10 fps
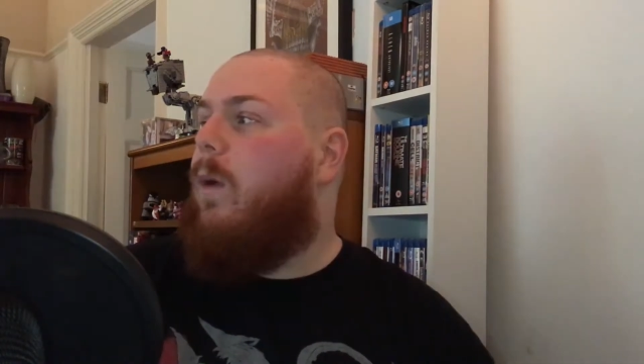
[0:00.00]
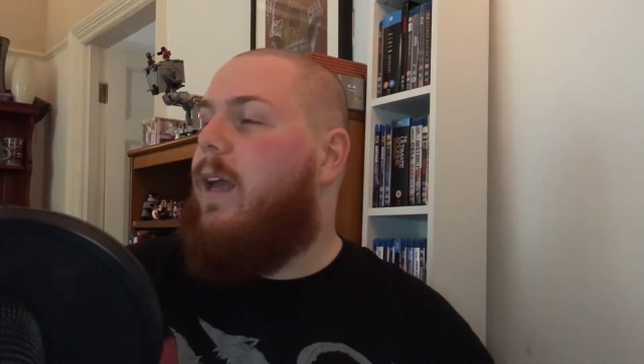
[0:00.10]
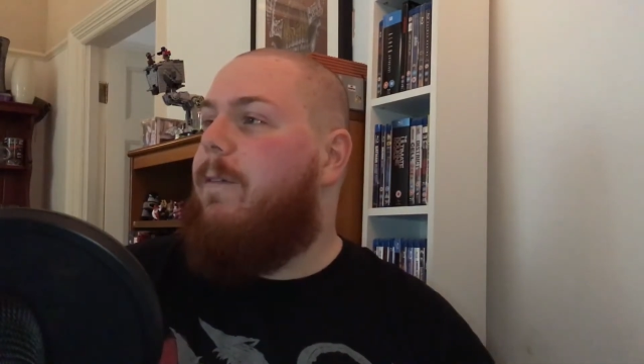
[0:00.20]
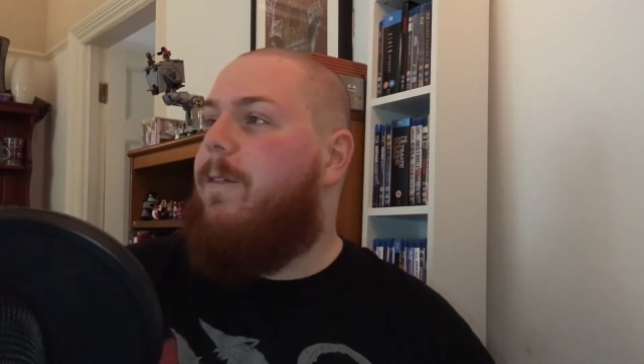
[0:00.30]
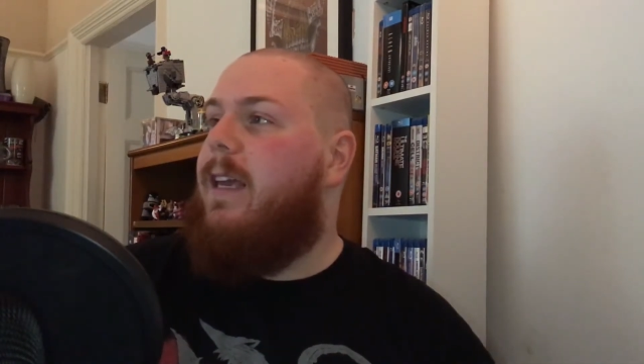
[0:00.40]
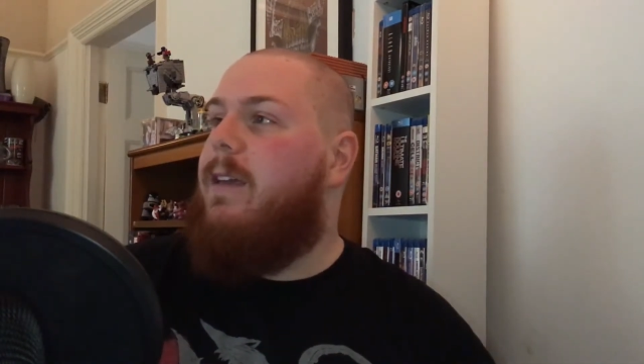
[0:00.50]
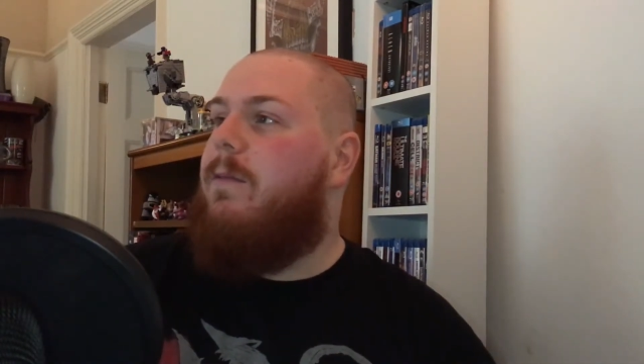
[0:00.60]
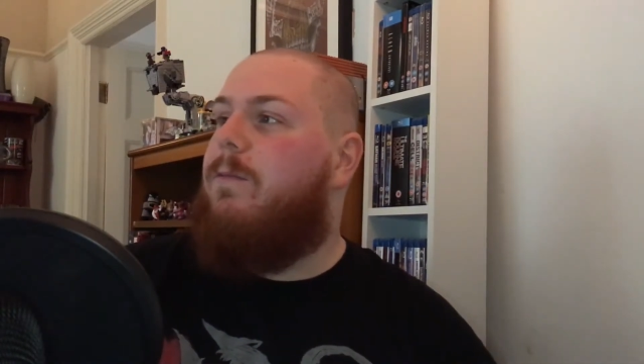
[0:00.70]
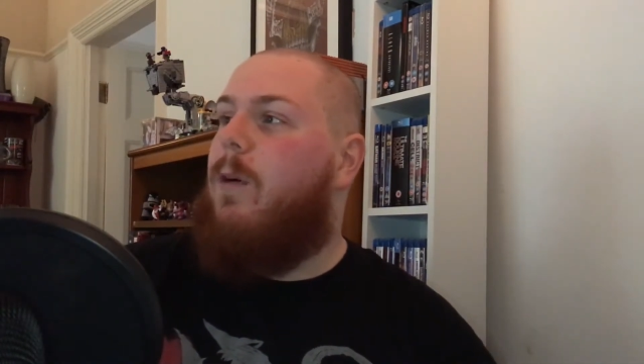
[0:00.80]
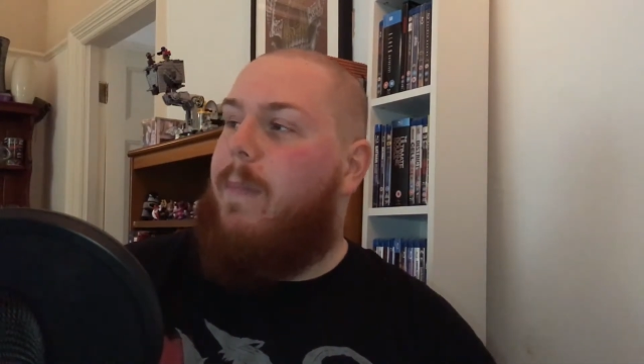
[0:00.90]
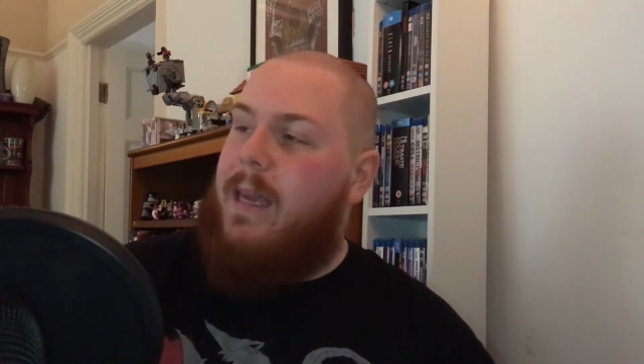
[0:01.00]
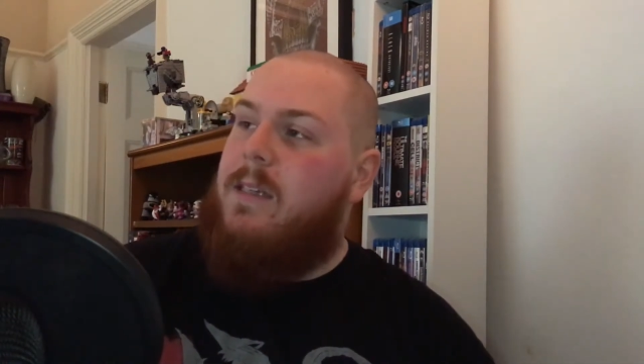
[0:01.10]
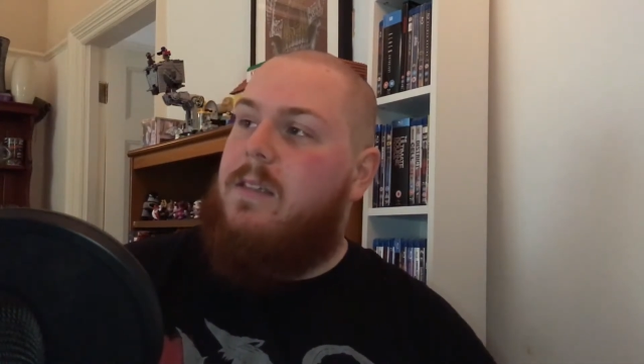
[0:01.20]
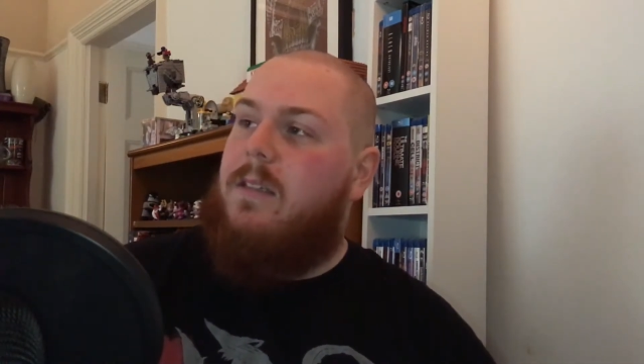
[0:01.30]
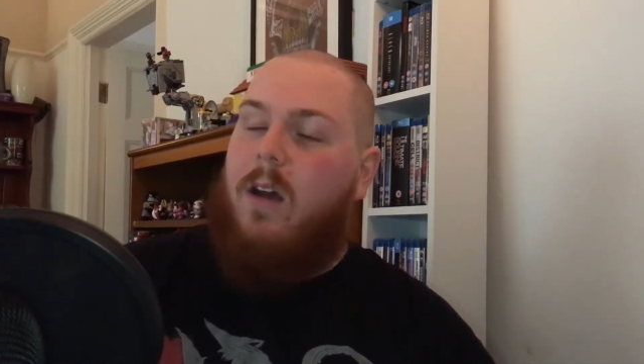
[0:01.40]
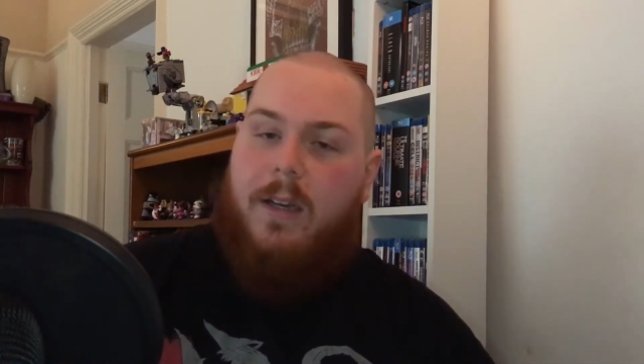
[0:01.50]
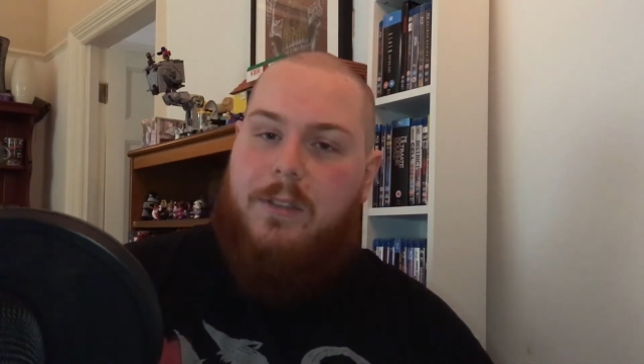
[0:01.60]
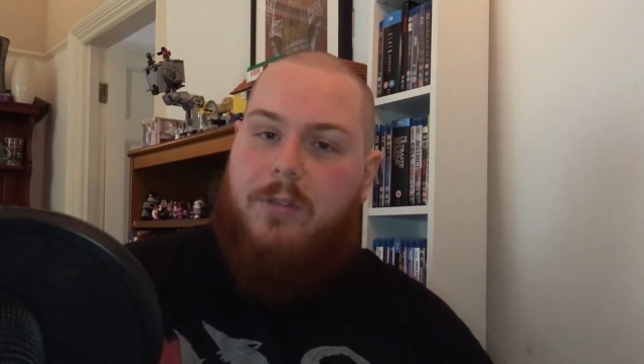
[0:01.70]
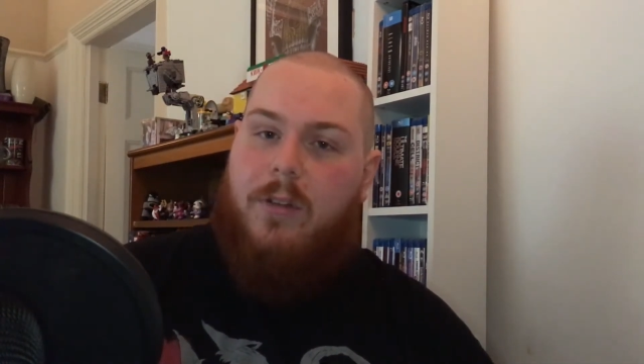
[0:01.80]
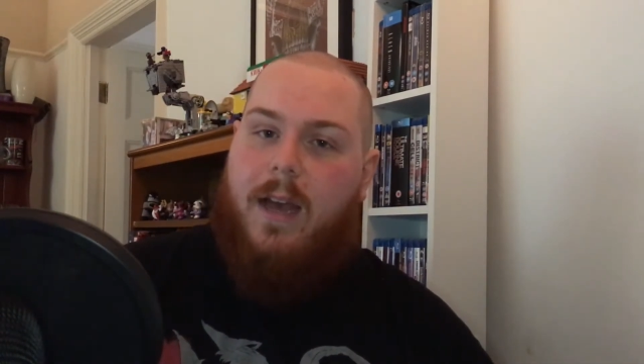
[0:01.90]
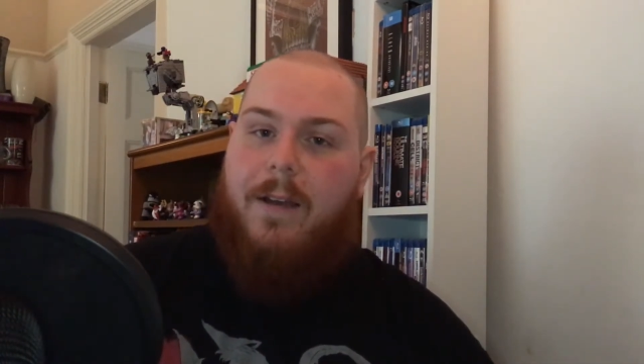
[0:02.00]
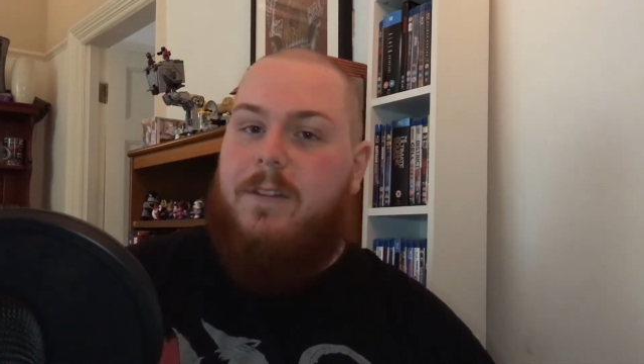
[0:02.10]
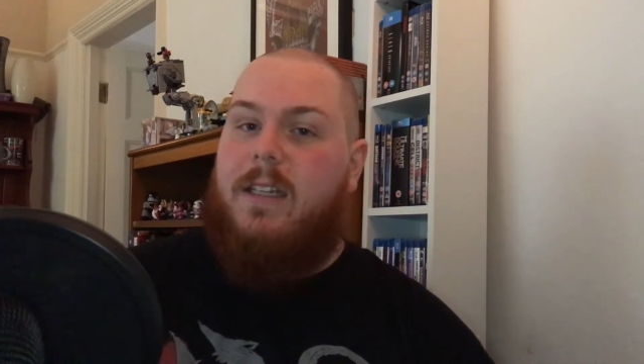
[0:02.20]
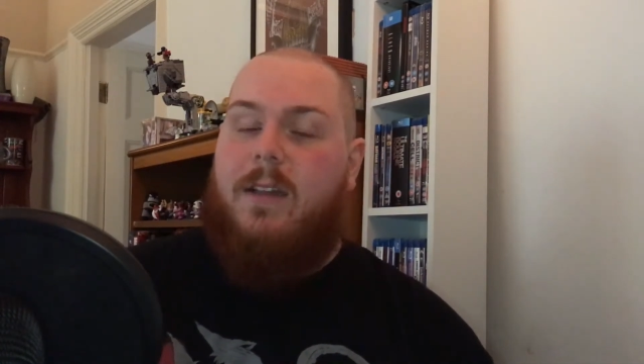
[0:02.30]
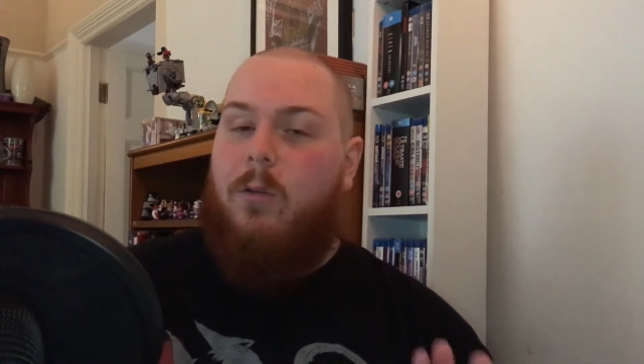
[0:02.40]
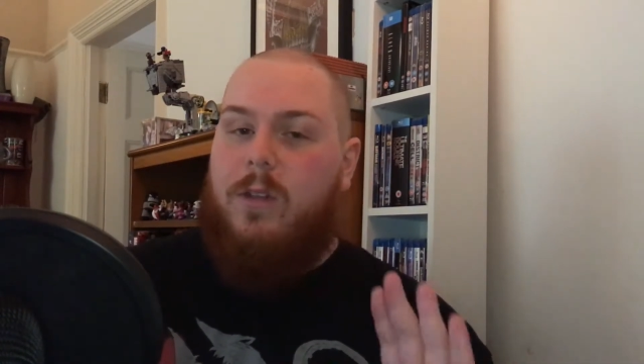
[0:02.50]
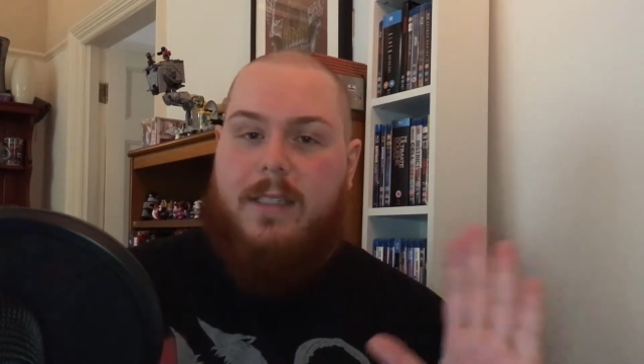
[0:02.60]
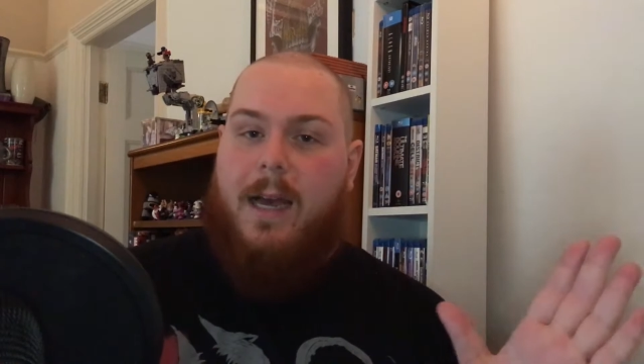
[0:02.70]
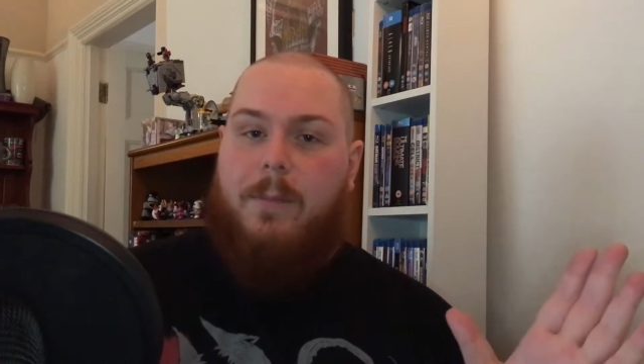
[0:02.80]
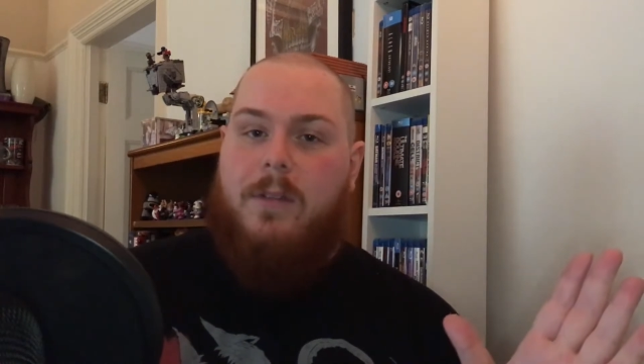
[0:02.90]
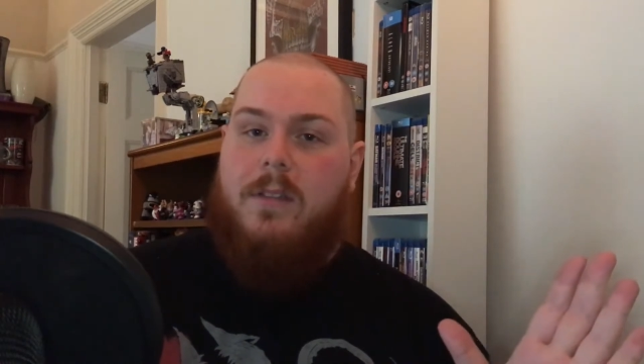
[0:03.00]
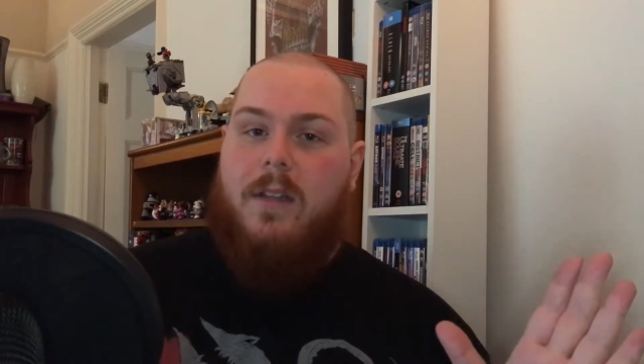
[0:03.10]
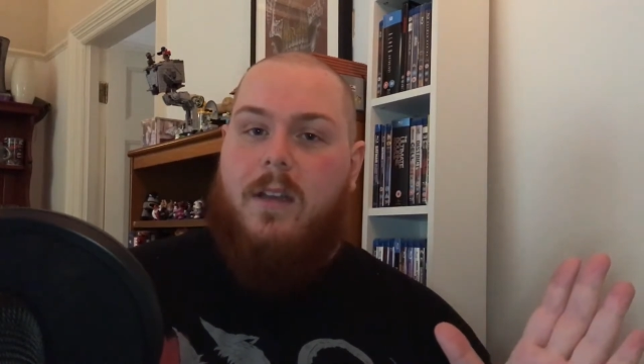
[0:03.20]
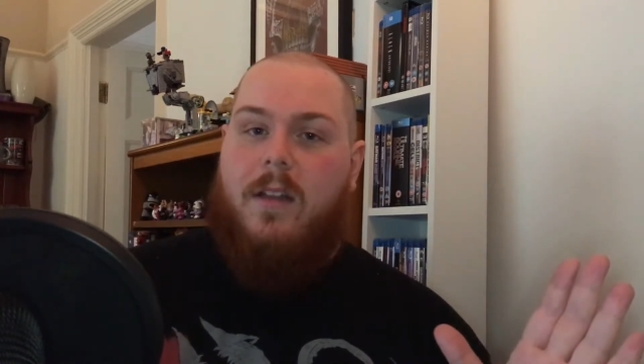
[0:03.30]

If he remains Hydra after all this happens,